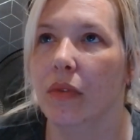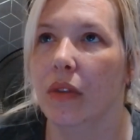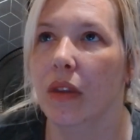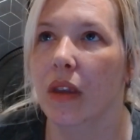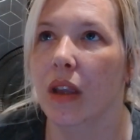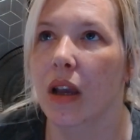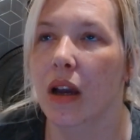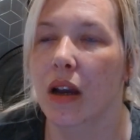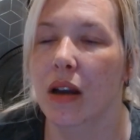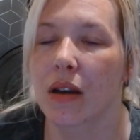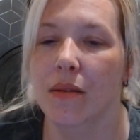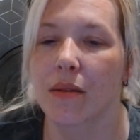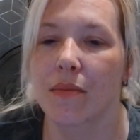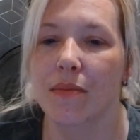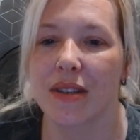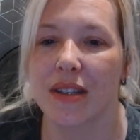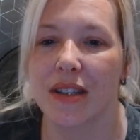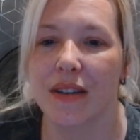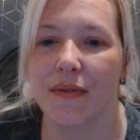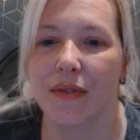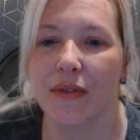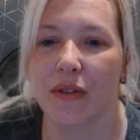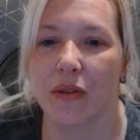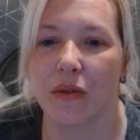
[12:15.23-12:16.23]
It's
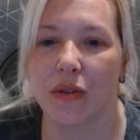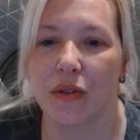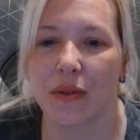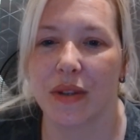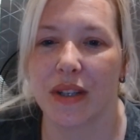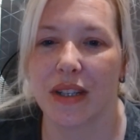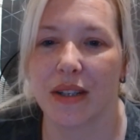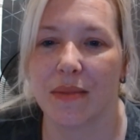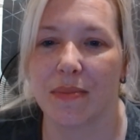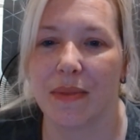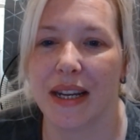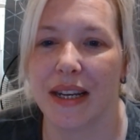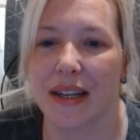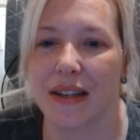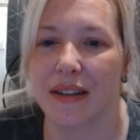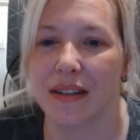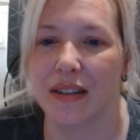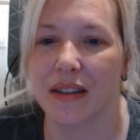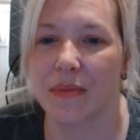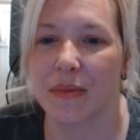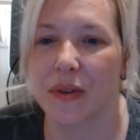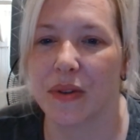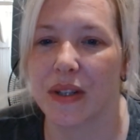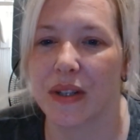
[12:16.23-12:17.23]
difficult to explain,
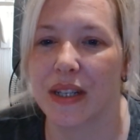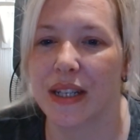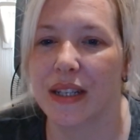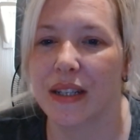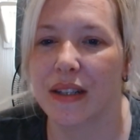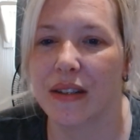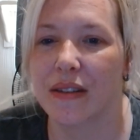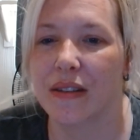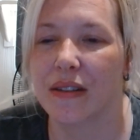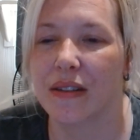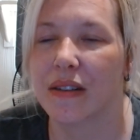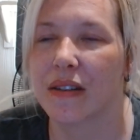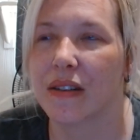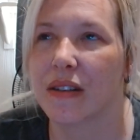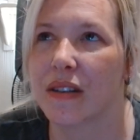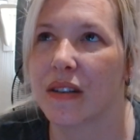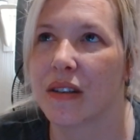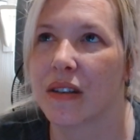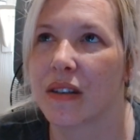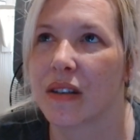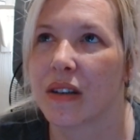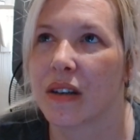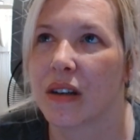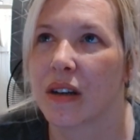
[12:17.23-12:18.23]
to be honest,
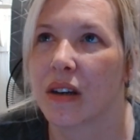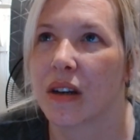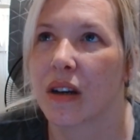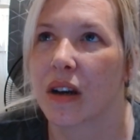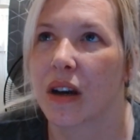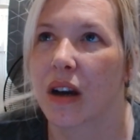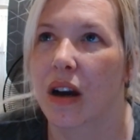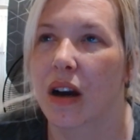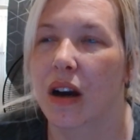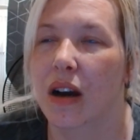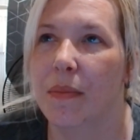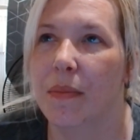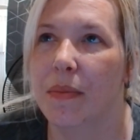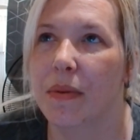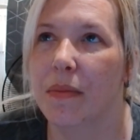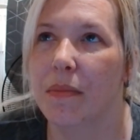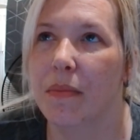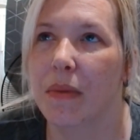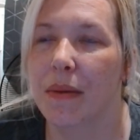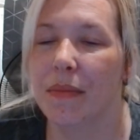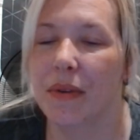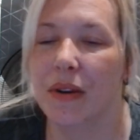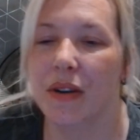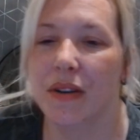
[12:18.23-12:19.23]
but
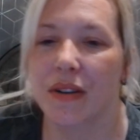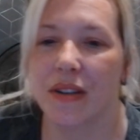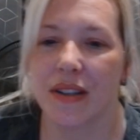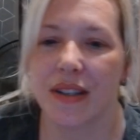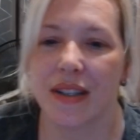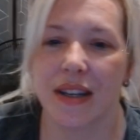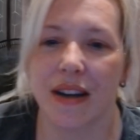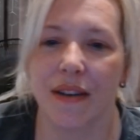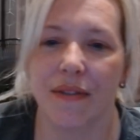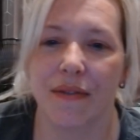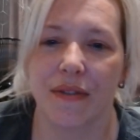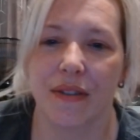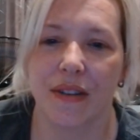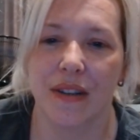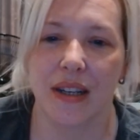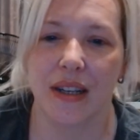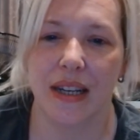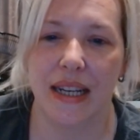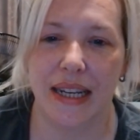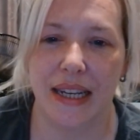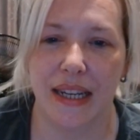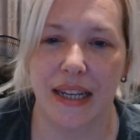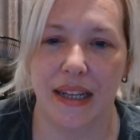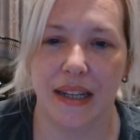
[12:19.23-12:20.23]
my mood has
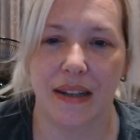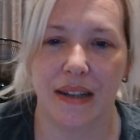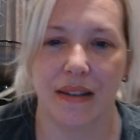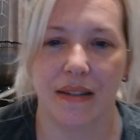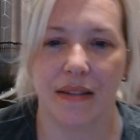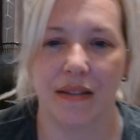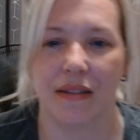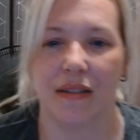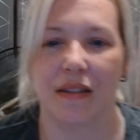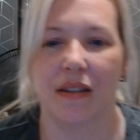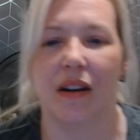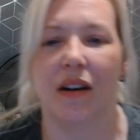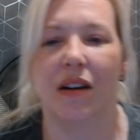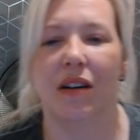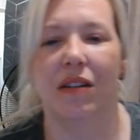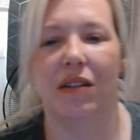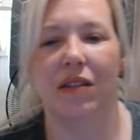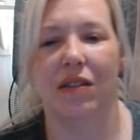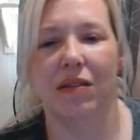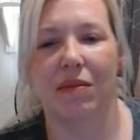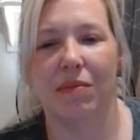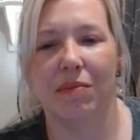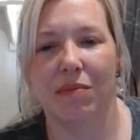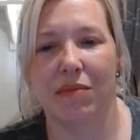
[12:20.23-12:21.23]
definitely
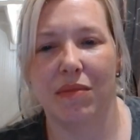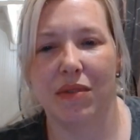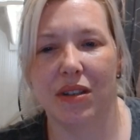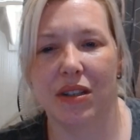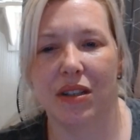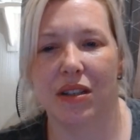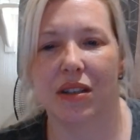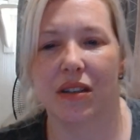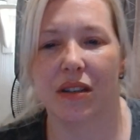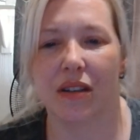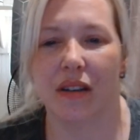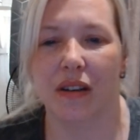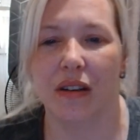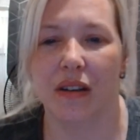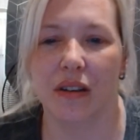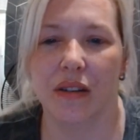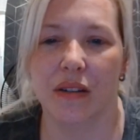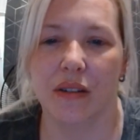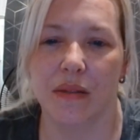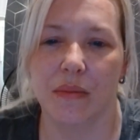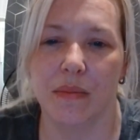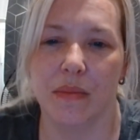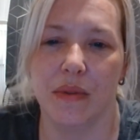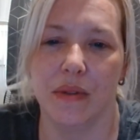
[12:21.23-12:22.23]
calmed a
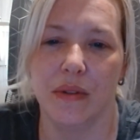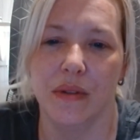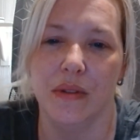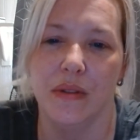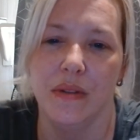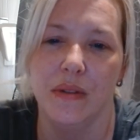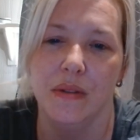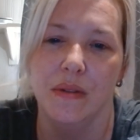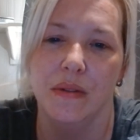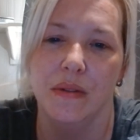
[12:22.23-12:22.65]
lot more.